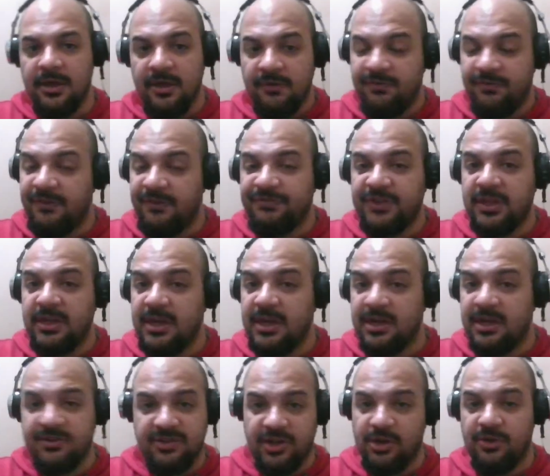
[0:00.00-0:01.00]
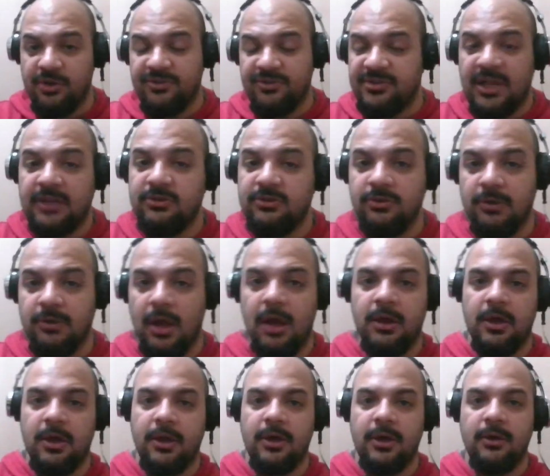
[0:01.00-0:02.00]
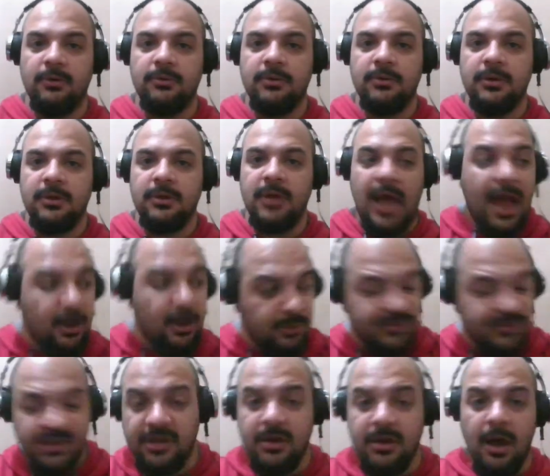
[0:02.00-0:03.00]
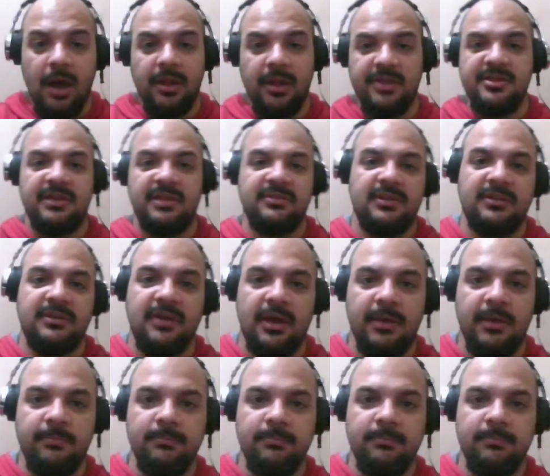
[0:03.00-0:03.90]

15 years ago is not too long ago. I was in college at the time.